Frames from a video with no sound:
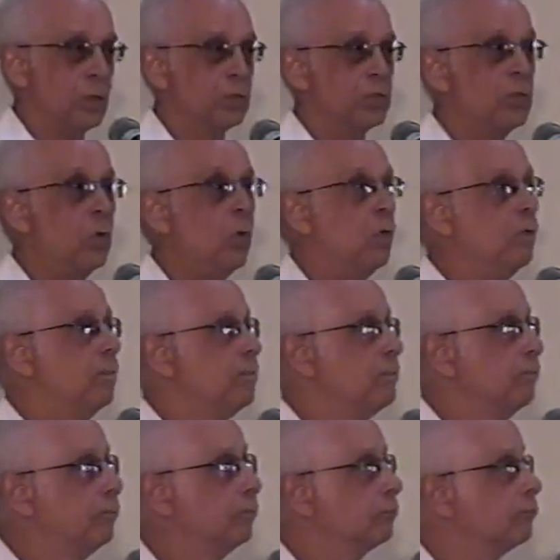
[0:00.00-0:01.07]
So,
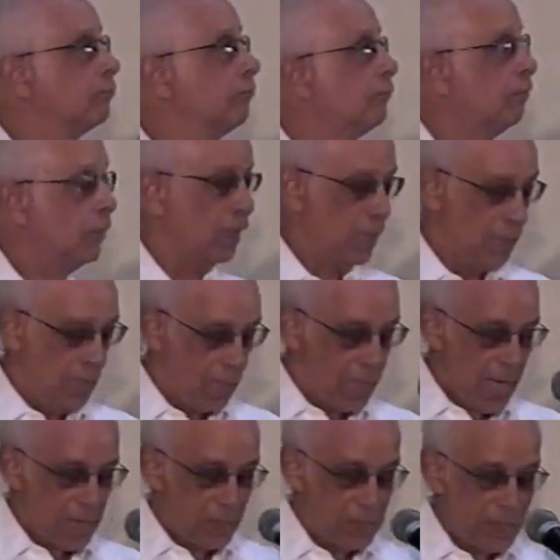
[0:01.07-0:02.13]

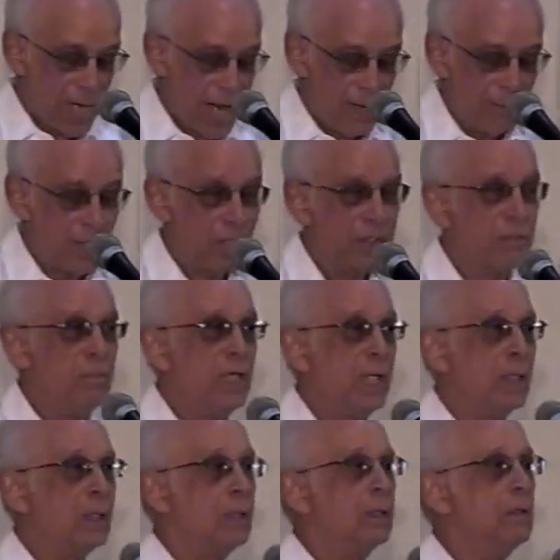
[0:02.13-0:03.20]
at the time that
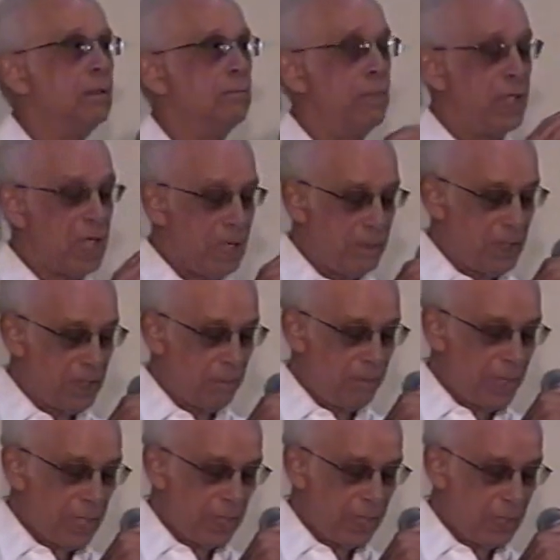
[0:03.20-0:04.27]
Jamaica became
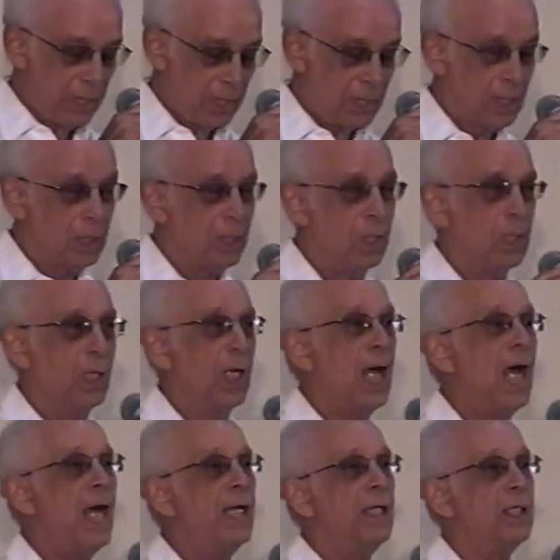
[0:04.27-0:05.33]
independent,
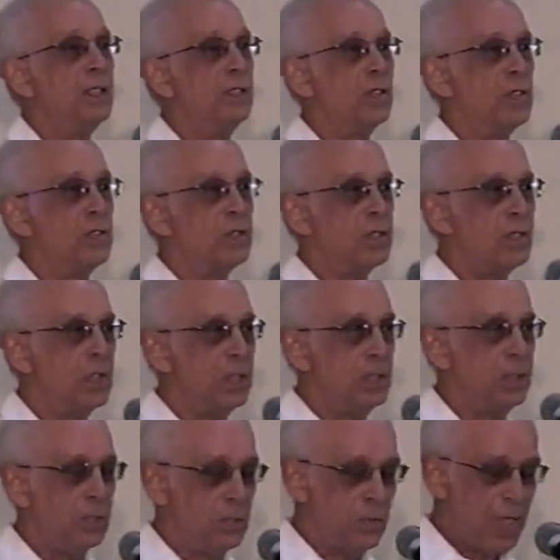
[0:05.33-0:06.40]
I had just
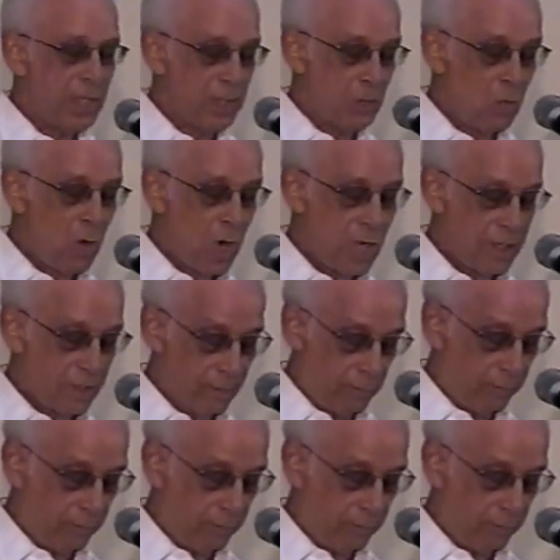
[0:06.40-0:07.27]
turned 21,